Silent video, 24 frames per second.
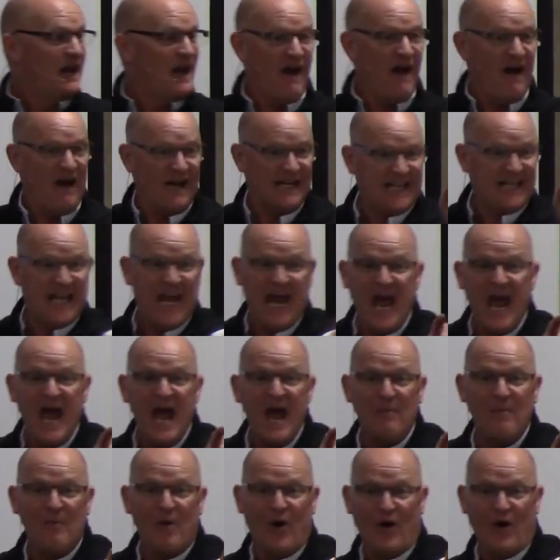now a
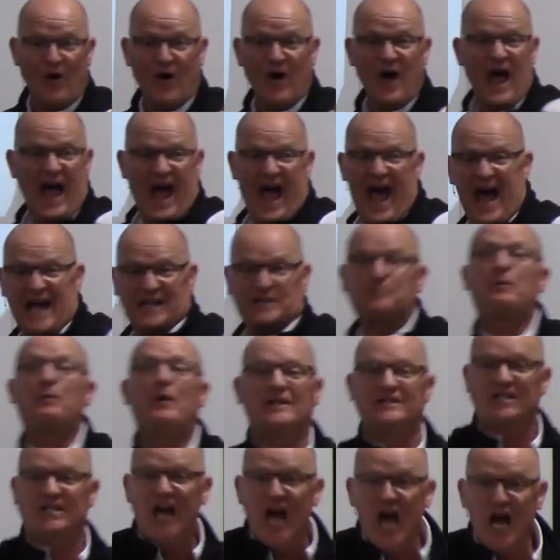camel has
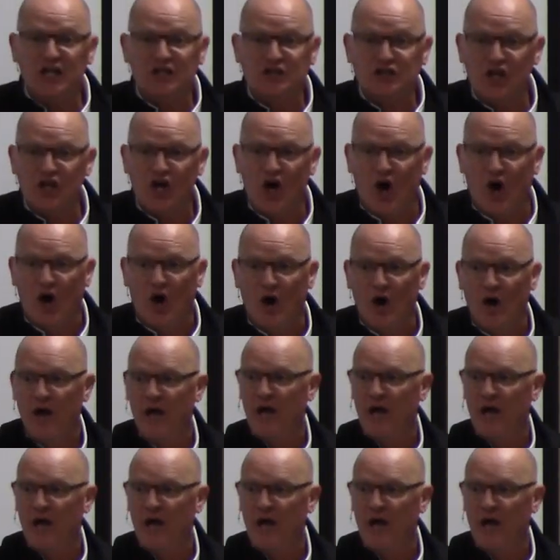potential.